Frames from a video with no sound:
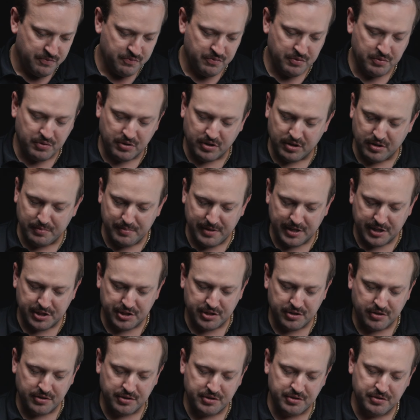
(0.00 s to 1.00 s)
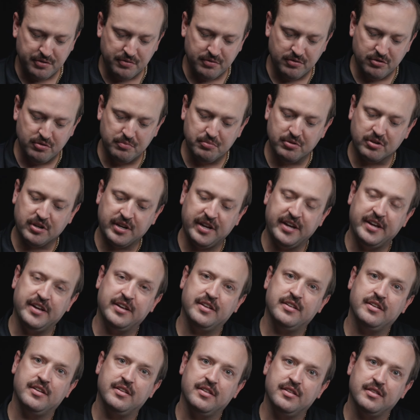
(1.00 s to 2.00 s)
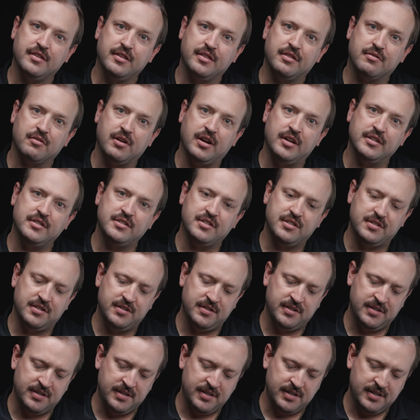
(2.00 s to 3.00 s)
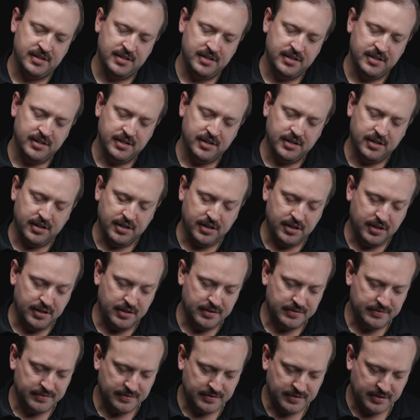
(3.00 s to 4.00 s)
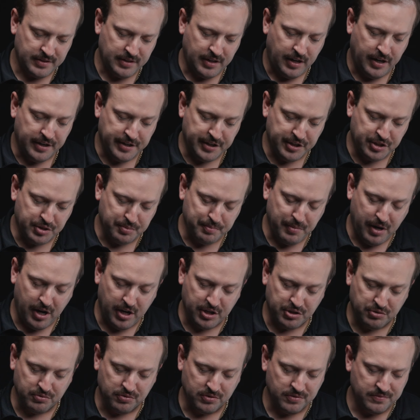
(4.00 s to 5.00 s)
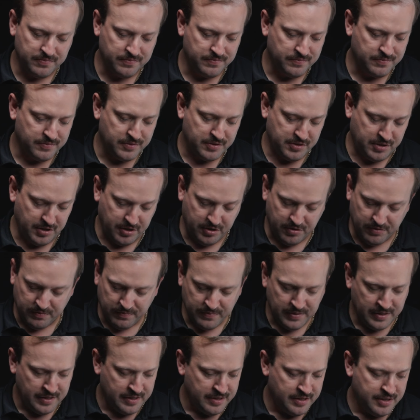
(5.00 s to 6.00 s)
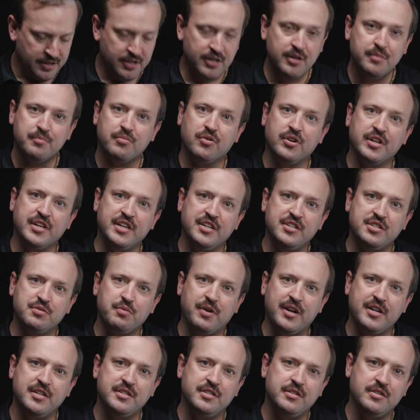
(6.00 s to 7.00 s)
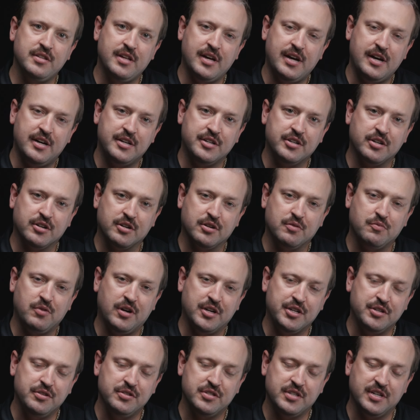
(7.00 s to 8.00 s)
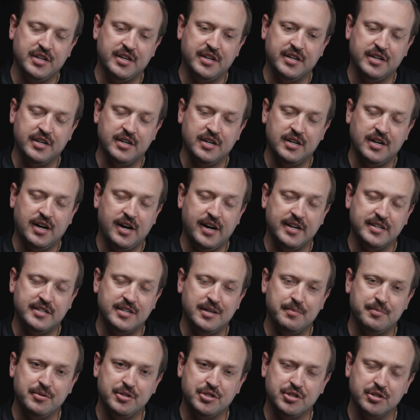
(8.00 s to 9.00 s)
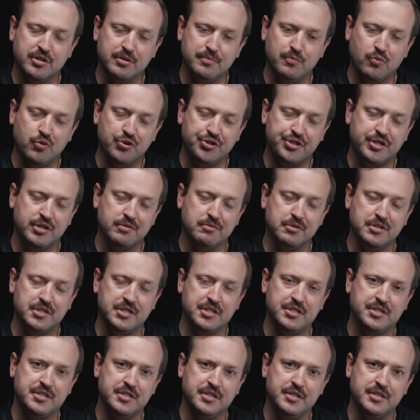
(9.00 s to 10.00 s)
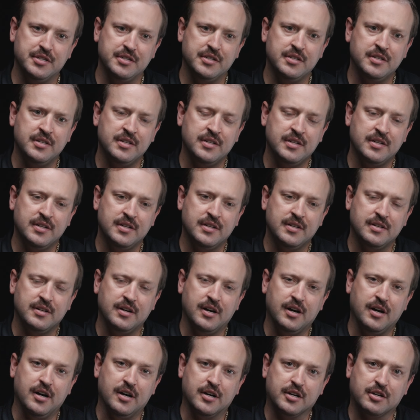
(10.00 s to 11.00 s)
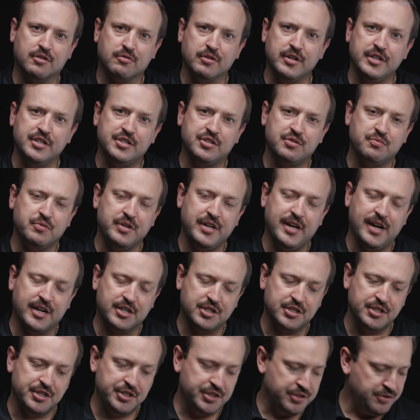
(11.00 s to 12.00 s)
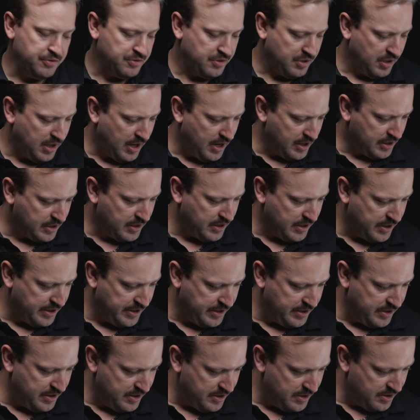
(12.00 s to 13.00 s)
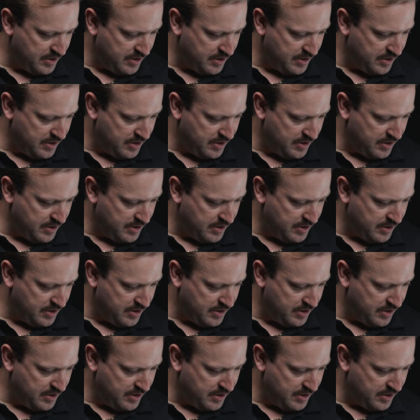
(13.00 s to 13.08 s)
we're going to make sure to lubricate the threads on each module. So pretty easy way to do that. You're going to want to use a high temperature, moisture resistant grease. We actually use Loctite